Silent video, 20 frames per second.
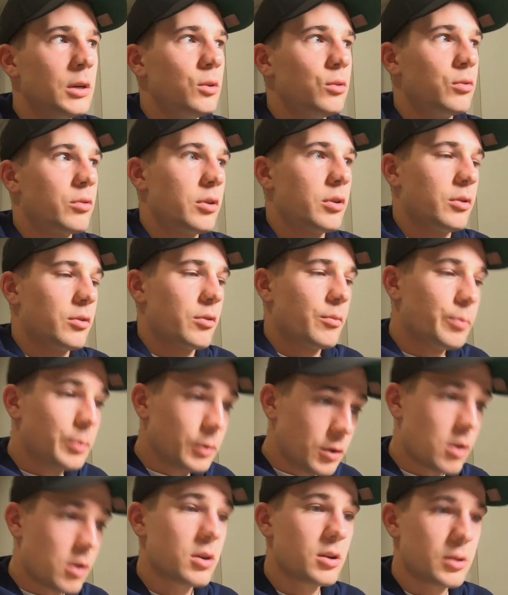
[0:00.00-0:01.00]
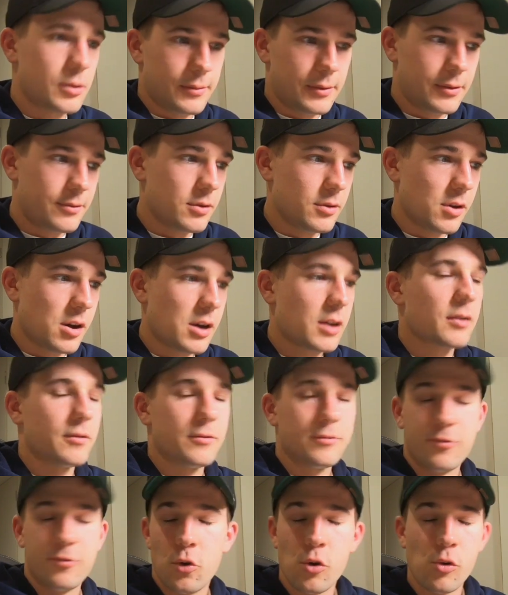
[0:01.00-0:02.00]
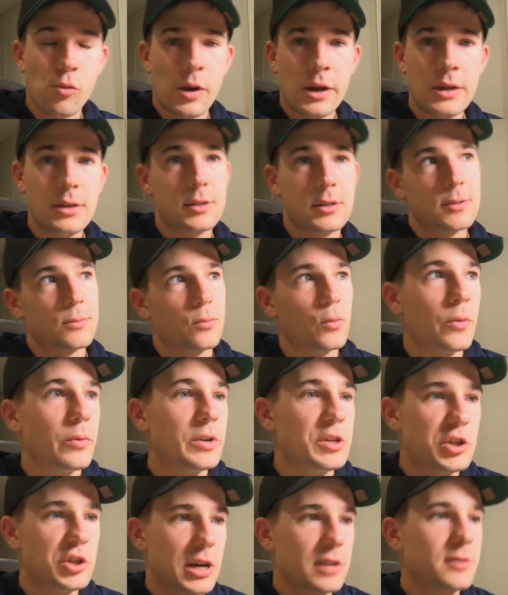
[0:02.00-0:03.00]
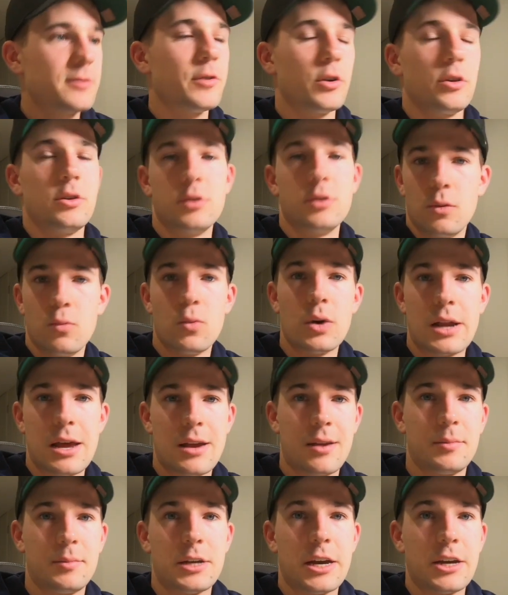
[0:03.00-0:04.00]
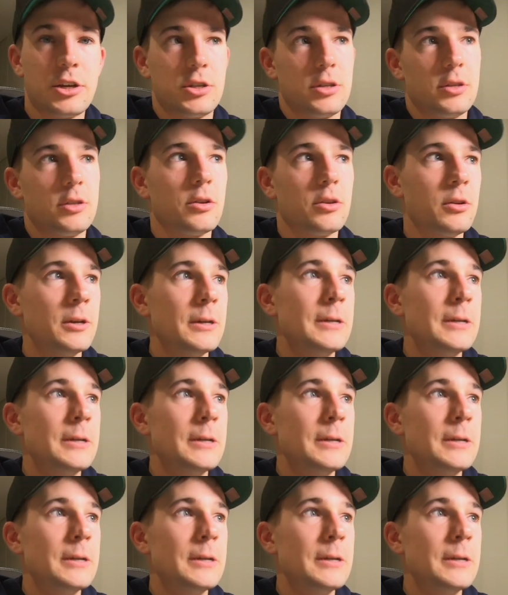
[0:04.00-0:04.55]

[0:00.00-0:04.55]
or a block, if you like, of 4 weeks where we just focus on one adaptation. So